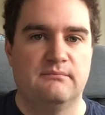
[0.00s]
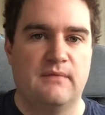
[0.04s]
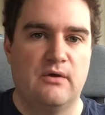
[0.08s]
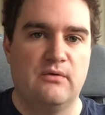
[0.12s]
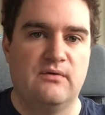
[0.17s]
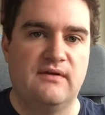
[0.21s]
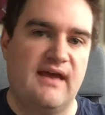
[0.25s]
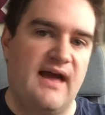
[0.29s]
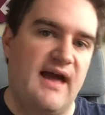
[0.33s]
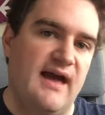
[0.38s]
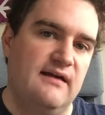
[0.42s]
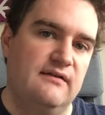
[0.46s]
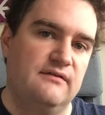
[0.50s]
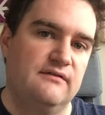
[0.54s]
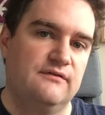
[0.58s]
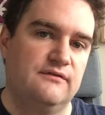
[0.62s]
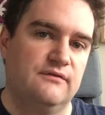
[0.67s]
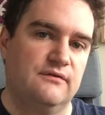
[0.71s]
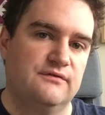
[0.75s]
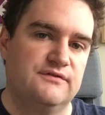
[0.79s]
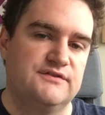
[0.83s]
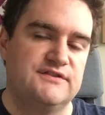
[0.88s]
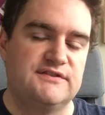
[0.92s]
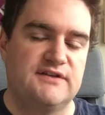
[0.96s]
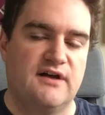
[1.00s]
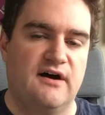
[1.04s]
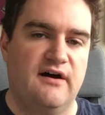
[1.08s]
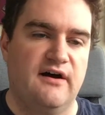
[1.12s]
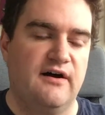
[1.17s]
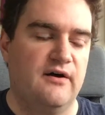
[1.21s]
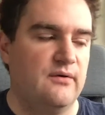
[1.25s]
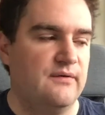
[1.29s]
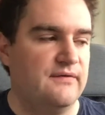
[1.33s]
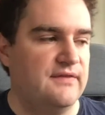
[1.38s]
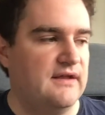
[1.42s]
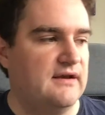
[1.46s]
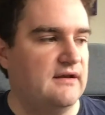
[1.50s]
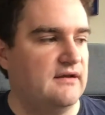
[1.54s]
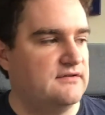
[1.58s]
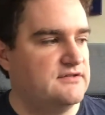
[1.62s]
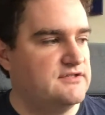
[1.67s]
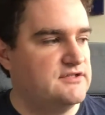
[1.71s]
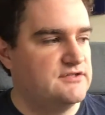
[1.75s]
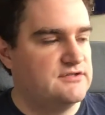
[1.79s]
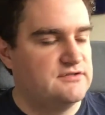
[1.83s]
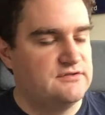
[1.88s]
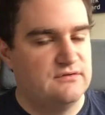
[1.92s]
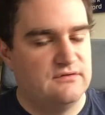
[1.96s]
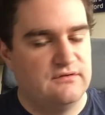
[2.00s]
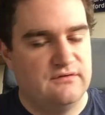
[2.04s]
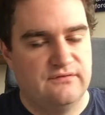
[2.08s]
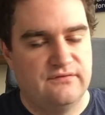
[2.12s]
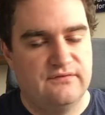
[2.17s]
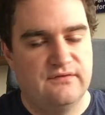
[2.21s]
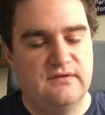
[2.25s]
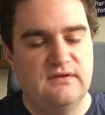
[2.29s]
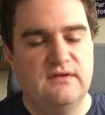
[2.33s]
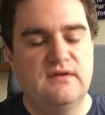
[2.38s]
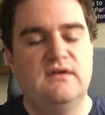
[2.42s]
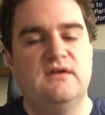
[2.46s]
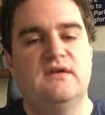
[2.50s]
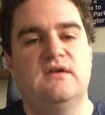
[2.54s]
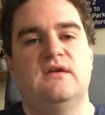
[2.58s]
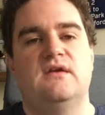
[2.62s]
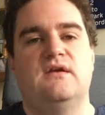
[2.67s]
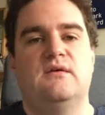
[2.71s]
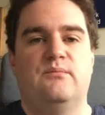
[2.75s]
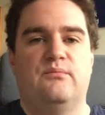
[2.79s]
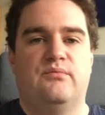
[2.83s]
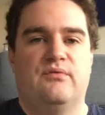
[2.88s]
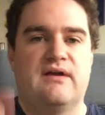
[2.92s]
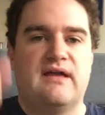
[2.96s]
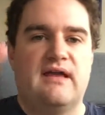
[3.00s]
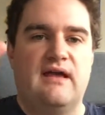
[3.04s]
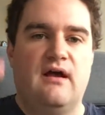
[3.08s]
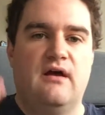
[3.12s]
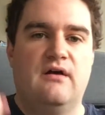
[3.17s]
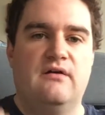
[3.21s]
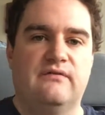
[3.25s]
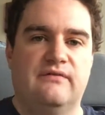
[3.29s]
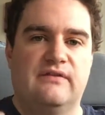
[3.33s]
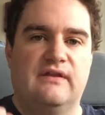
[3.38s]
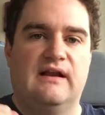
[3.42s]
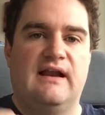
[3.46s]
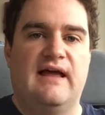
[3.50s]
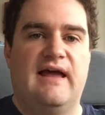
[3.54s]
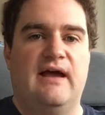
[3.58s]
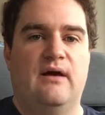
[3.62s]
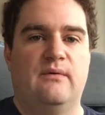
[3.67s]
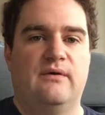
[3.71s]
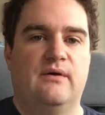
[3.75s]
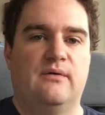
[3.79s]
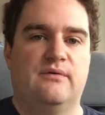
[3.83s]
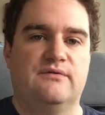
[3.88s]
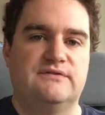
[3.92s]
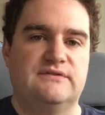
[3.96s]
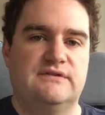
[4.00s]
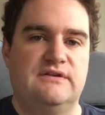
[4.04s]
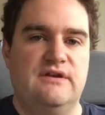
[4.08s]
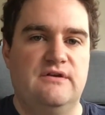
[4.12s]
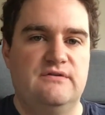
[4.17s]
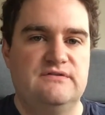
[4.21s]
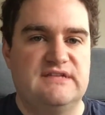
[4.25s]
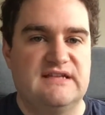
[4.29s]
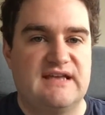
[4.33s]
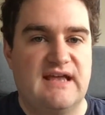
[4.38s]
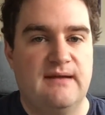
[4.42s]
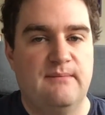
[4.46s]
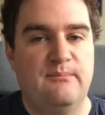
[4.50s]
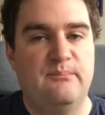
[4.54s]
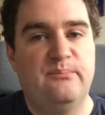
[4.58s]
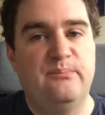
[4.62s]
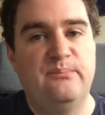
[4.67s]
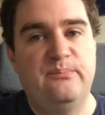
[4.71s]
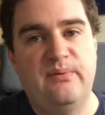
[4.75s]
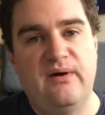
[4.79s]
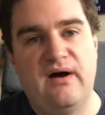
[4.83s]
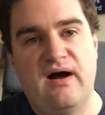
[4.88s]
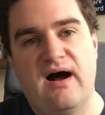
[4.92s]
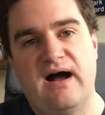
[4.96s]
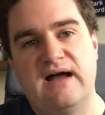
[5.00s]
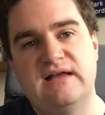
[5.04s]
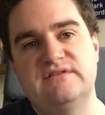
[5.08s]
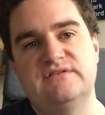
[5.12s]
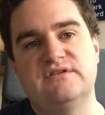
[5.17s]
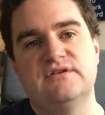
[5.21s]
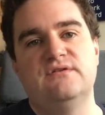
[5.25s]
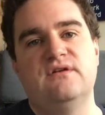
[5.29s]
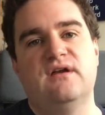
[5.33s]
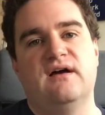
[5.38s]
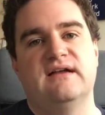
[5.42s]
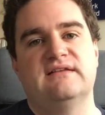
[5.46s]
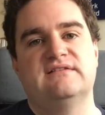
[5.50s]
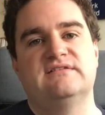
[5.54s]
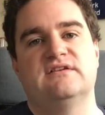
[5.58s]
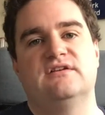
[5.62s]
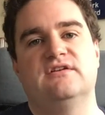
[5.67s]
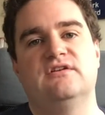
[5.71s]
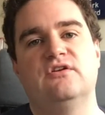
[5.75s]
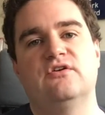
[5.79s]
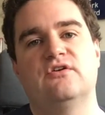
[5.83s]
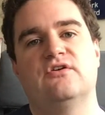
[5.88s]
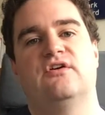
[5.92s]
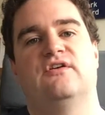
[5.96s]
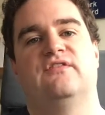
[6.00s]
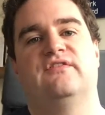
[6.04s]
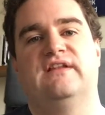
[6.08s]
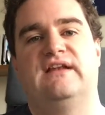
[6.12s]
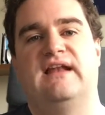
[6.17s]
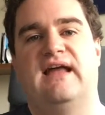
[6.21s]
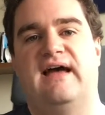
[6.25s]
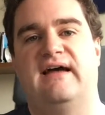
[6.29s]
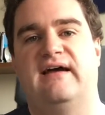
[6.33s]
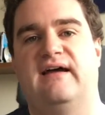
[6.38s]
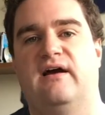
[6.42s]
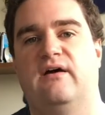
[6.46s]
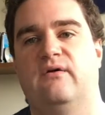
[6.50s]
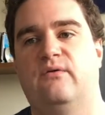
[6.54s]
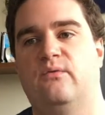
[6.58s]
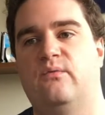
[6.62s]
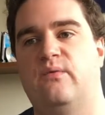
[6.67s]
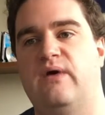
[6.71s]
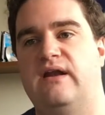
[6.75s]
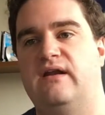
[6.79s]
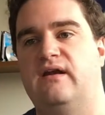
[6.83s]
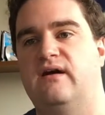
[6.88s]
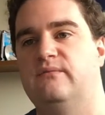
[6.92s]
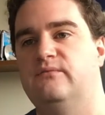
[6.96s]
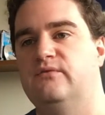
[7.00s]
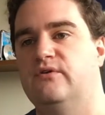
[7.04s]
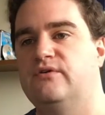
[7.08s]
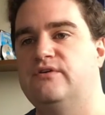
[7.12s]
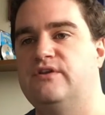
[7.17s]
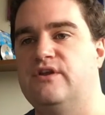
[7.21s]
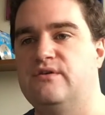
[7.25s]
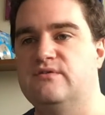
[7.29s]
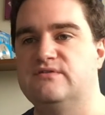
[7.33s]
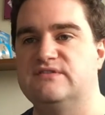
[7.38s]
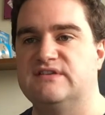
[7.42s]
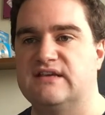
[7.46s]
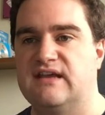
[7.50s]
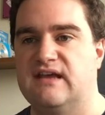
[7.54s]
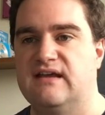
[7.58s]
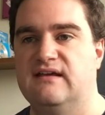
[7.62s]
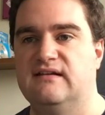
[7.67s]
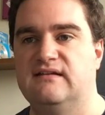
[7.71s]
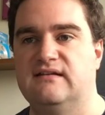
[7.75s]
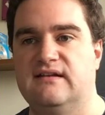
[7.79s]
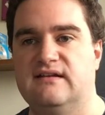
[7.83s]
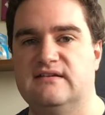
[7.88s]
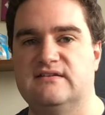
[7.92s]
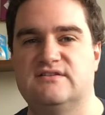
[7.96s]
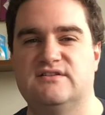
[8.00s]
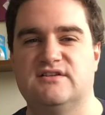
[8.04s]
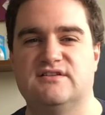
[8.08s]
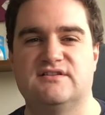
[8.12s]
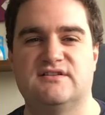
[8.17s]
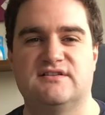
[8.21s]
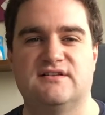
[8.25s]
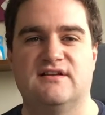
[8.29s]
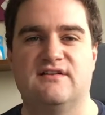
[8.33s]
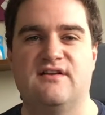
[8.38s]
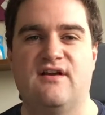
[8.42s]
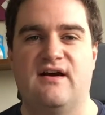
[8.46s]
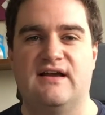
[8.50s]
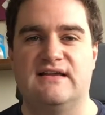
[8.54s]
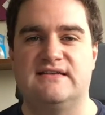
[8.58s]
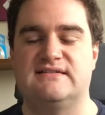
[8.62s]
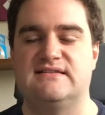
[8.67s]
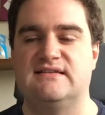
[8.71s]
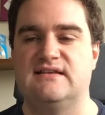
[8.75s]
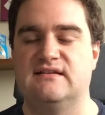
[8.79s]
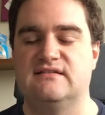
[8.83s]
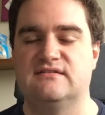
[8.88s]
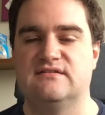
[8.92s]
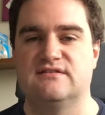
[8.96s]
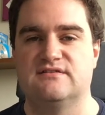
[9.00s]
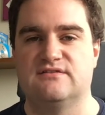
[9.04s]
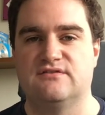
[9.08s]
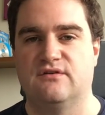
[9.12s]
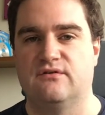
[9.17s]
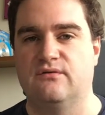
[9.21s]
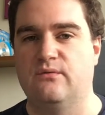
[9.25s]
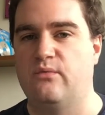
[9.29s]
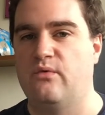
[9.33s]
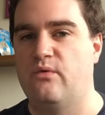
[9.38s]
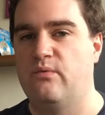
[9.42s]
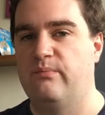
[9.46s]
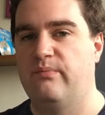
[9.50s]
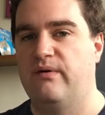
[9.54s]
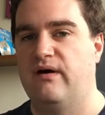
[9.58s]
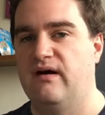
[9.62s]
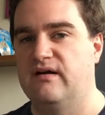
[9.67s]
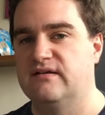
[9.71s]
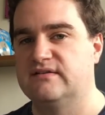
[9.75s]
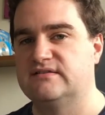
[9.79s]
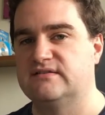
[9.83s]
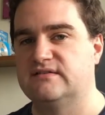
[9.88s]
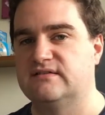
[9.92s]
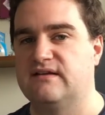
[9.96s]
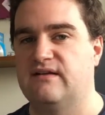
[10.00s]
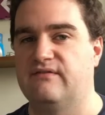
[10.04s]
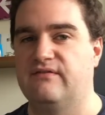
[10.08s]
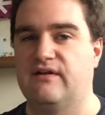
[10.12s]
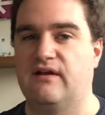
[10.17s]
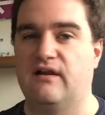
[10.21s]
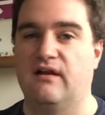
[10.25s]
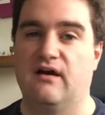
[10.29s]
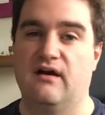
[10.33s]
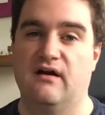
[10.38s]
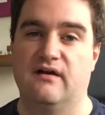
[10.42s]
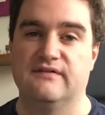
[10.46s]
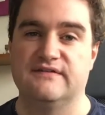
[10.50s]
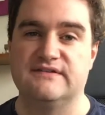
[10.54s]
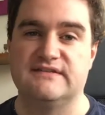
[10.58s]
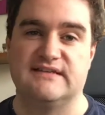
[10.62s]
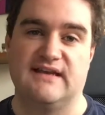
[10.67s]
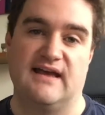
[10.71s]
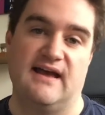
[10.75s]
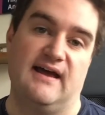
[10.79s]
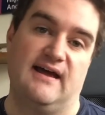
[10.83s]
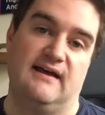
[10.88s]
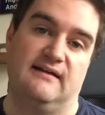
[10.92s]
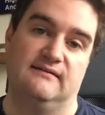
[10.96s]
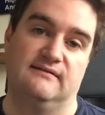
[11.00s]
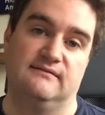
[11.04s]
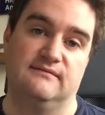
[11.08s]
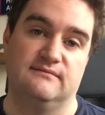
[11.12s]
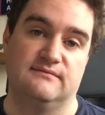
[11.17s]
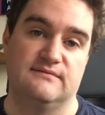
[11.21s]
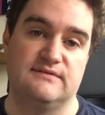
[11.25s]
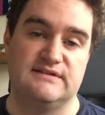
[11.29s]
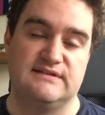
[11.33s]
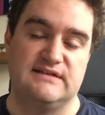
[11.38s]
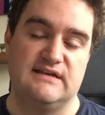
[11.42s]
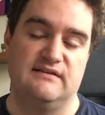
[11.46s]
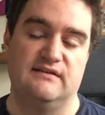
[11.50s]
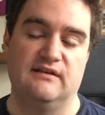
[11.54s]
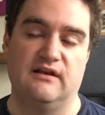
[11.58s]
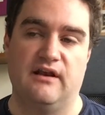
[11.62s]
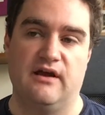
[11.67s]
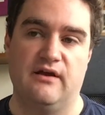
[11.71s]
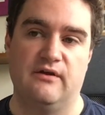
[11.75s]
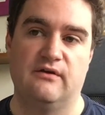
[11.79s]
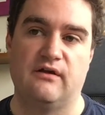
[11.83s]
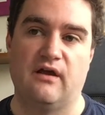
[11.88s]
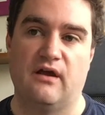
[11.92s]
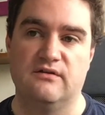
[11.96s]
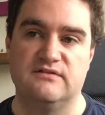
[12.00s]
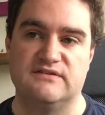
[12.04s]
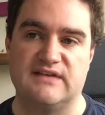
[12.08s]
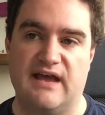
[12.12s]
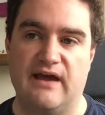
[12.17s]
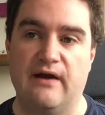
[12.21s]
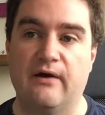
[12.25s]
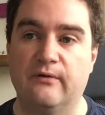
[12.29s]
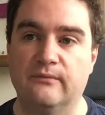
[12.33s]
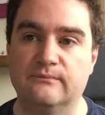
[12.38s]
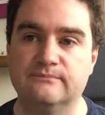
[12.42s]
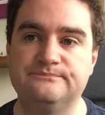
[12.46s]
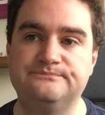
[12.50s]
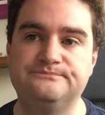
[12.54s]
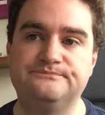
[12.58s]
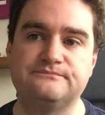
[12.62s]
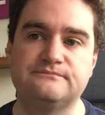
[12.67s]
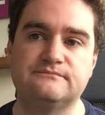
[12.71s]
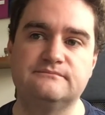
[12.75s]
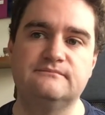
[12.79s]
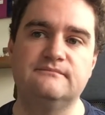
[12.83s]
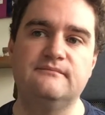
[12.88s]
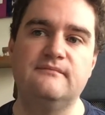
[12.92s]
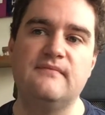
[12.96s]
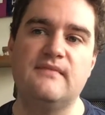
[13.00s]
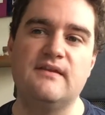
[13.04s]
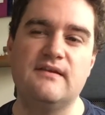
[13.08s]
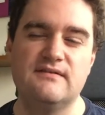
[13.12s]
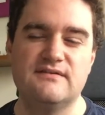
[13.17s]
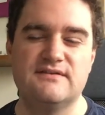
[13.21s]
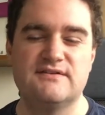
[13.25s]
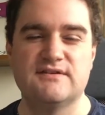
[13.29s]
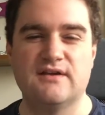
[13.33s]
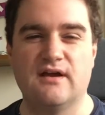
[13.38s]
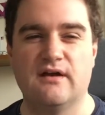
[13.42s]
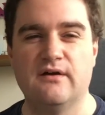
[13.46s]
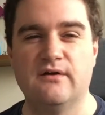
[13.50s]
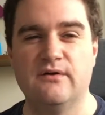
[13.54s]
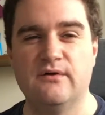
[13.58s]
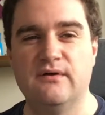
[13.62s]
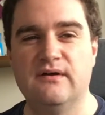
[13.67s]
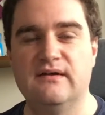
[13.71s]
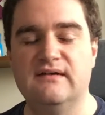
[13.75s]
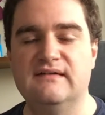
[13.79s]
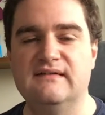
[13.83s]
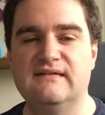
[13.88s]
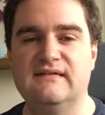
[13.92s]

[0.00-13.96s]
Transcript: moquette sort of style, and then I just sort of bring it over the layout when I wasn't using it. But I do like to look at the layout when I'm not using it, and it's just a nice thing to sort of walk past and have a glance at and see the locos out. So